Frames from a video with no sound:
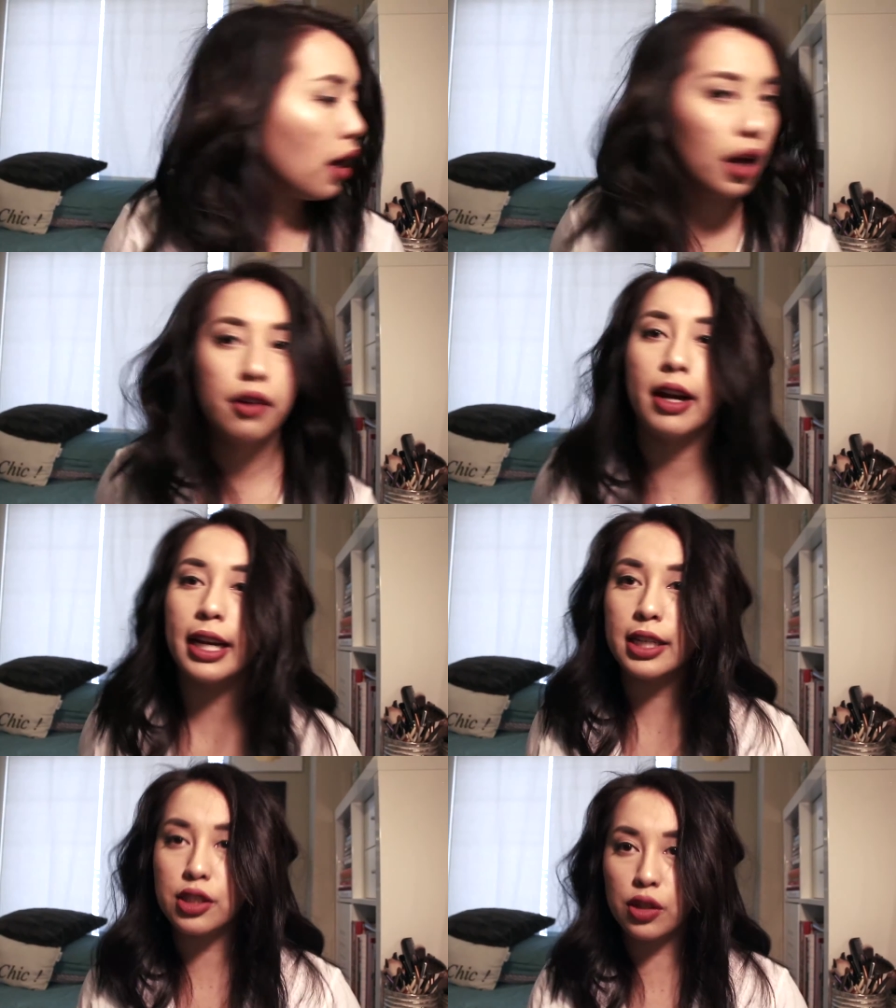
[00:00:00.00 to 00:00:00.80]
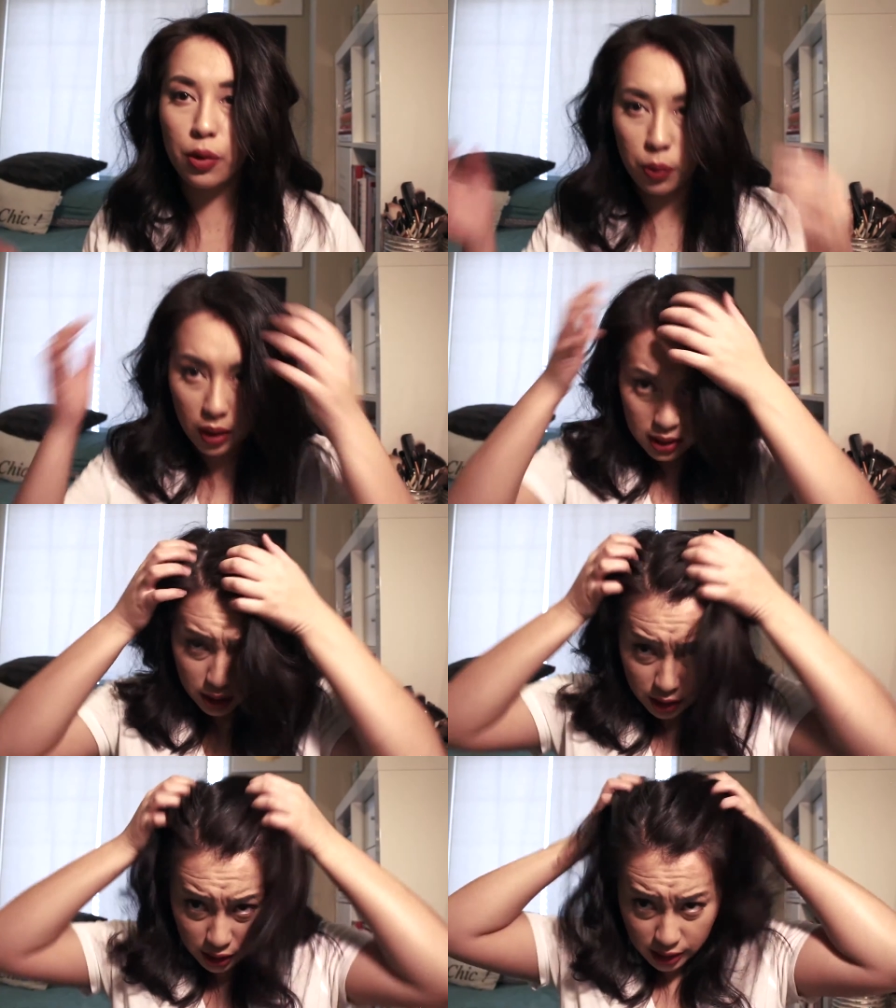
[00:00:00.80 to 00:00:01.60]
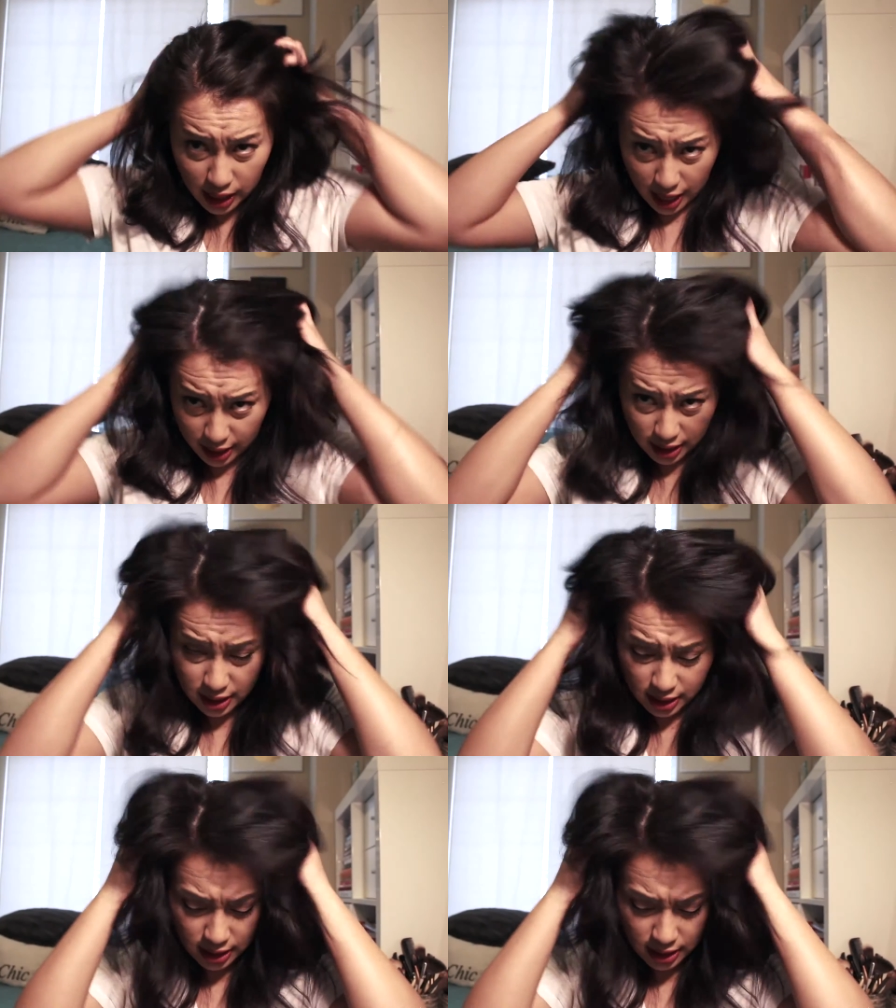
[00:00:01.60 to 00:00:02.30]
alrighty, so once you're done,